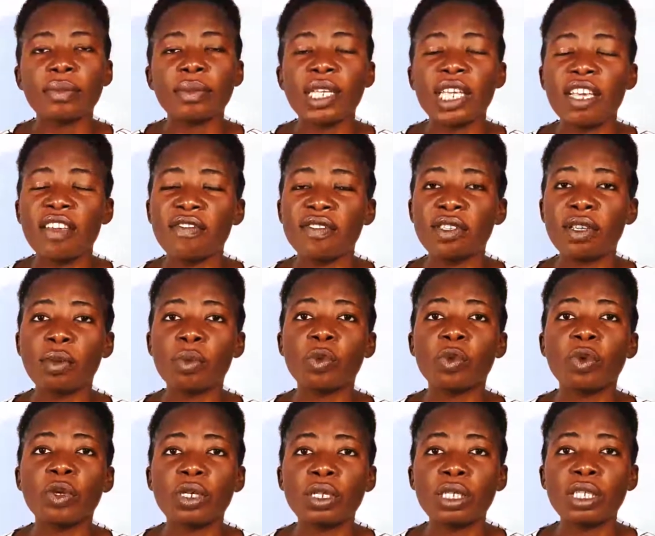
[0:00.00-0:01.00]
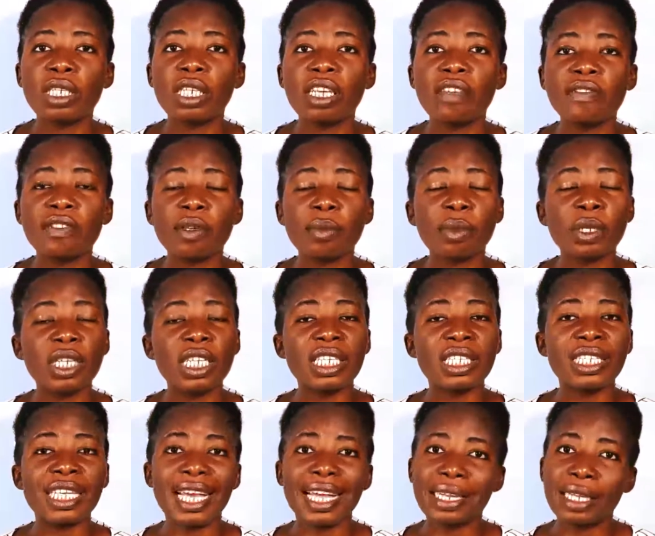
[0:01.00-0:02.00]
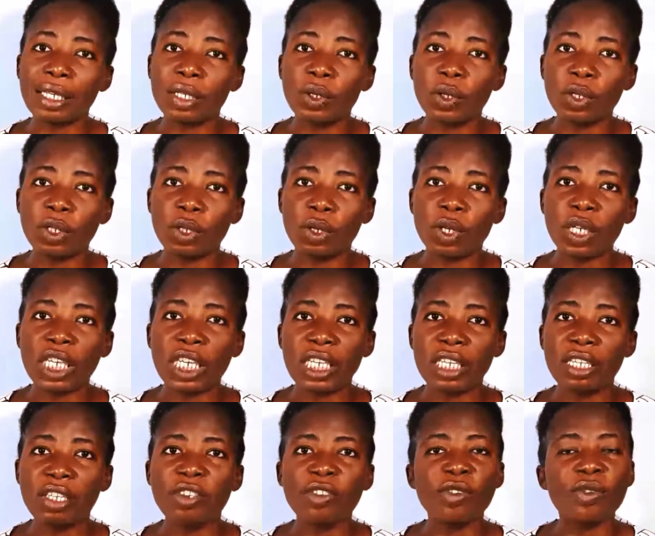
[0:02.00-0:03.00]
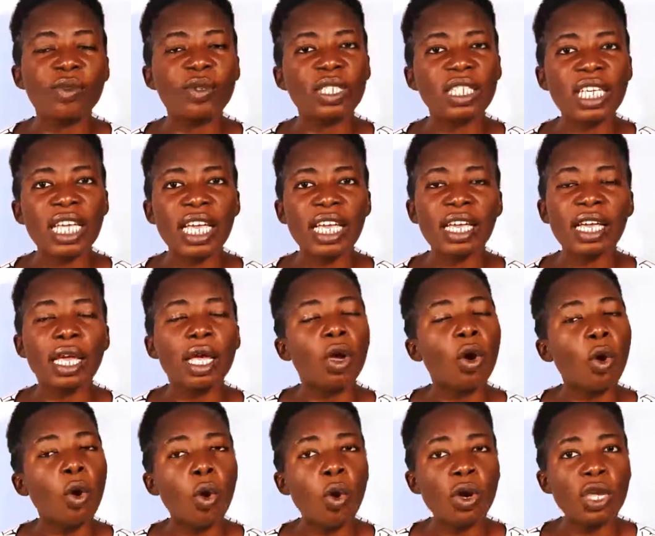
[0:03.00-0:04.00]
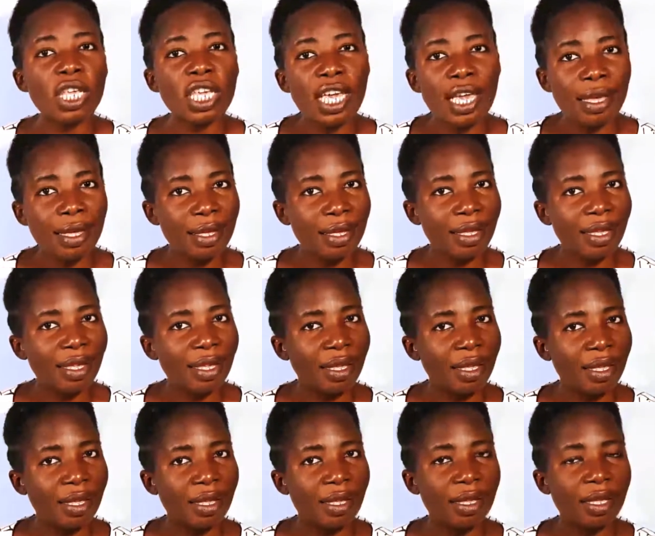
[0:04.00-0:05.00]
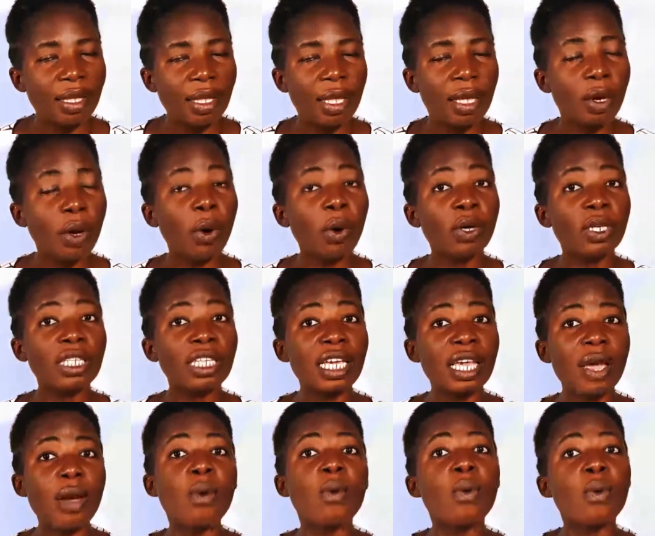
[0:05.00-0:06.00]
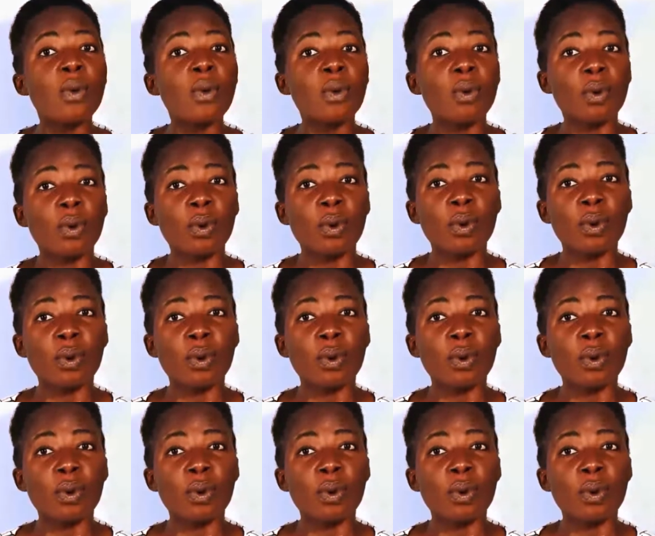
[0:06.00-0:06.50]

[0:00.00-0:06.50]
If somebody is at the door knocking, you could say Onye. Onye who.